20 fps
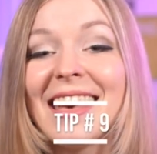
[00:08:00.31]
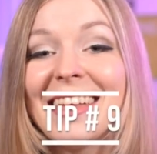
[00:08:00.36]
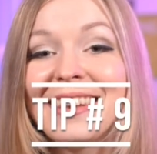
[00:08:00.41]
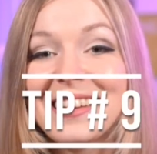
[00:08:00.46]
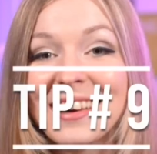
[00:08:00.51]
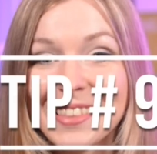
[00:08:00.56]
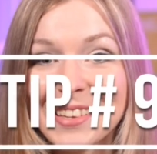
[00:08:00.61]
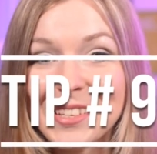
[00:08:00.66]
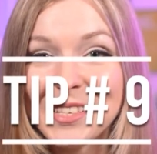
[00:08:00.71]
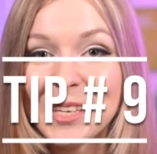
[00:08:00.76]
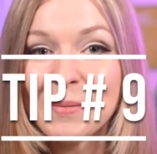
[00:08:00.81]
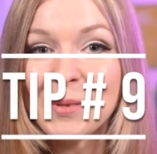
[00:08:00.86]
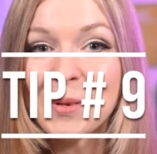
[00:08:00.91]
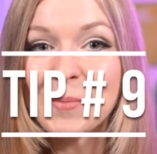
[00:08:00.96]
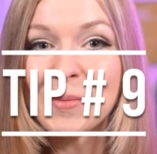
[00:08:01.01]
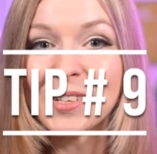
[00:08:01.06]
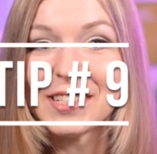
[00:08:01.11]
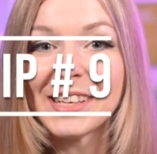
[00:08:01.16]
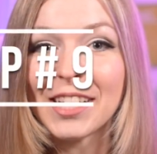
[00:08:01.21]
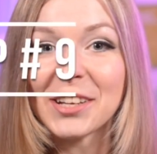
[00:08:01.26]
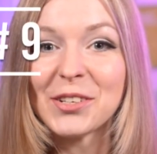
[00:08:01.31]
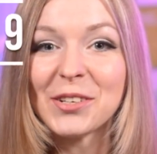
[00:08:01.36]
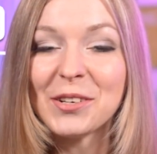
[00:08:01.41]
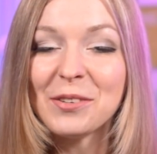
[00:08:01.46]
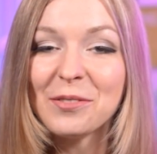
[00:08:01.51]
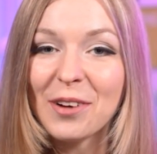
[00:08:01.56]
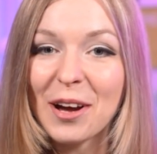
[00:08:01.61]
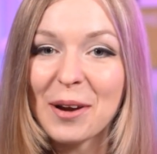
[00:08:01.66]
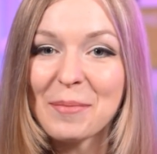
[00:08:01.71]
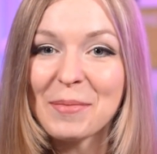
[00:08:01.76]
Another tip to protect your
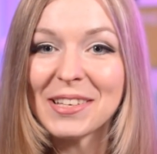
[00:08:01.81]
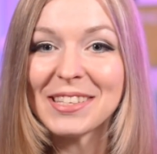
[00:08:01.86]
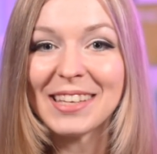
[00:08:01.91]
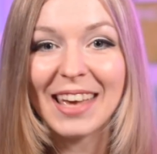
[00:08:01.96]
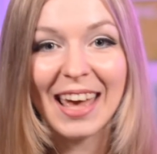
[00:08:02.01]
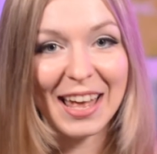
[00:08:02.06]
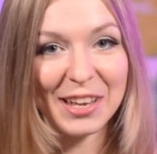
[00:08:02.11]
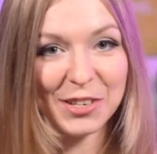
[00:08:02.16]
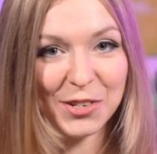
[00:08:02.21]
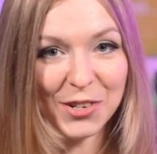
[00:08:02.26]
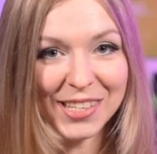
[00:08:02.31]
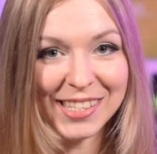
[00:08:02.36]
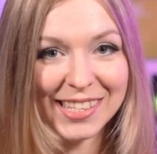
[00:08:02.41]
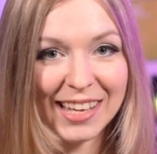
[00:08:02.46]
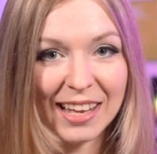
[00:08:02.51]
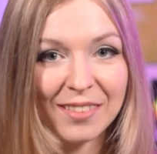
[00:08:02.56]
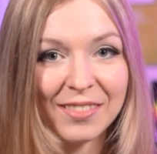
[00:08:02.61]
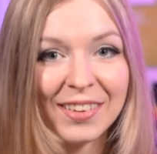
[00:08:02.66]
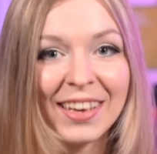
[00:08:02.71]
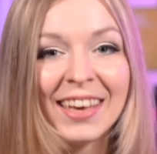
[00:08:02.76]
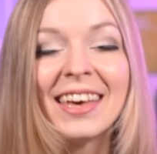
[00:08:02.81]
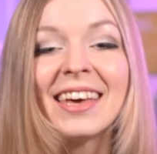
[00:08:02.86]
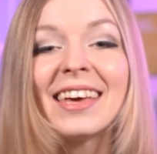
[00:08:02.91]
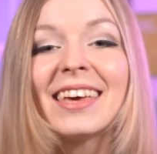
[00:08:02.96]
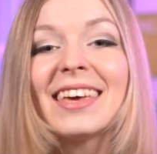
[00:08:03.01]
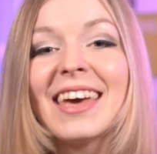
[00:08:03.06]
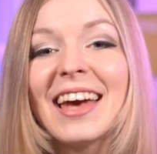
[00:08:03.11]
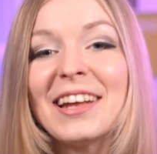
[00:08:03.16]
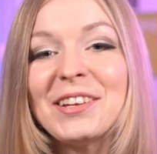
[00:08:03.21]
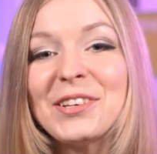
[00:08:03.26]
environment and yourself:
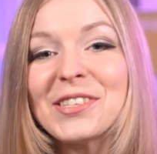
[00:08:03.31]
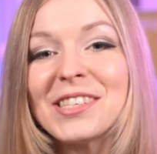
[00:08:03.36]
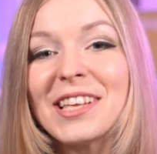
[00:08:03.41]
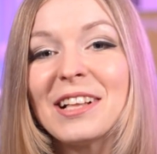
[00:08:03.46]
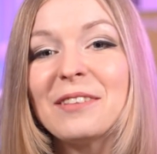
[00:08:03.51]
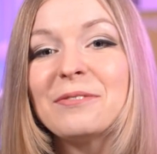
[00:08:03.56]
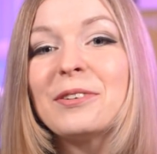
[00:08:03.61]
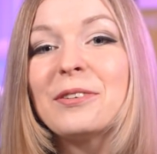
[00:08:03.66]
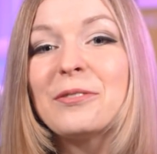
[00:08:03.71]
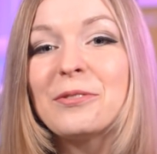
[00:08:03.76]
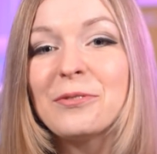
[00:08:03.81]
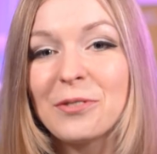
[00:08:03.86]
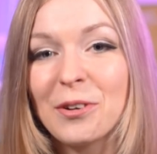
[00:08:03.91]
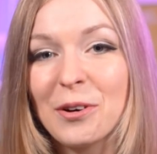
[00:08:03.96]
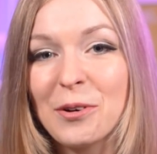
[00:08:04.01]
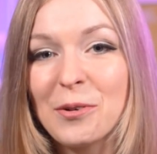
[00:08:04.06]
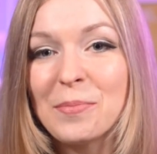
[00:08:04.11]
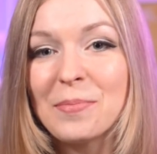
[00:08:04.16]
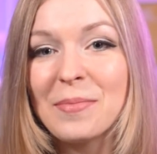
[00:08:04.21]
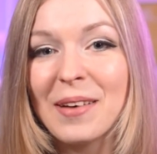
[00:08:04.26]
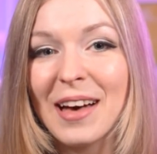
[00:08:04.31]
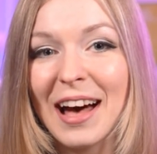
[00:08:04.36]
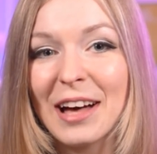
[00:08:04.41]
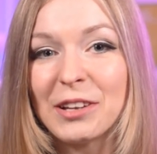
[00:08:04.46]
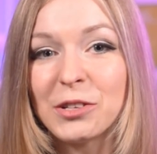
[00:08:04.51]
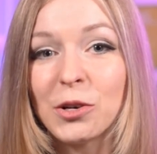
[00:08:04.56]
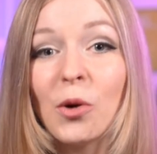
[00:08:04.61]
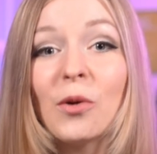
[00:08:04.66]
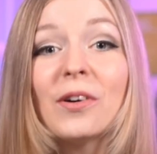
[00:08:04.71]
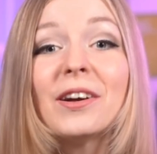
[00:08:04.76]
get yourself a foam
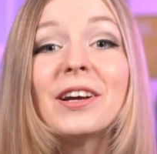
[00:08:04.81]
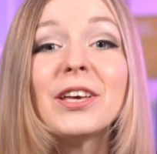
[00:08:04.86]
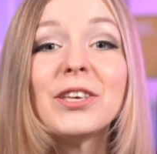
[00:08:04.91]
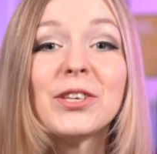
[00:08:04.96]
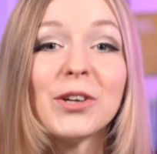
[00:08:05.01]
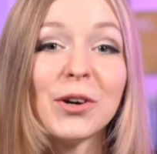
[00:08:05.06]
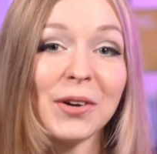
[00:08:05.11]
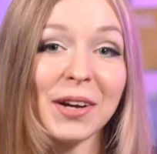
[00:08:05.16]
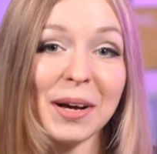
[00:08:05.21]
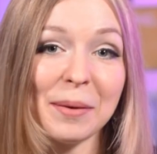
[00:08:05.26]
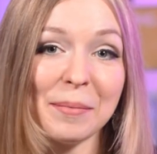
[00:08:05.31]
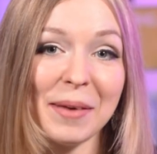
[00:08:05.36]
pad or a yoga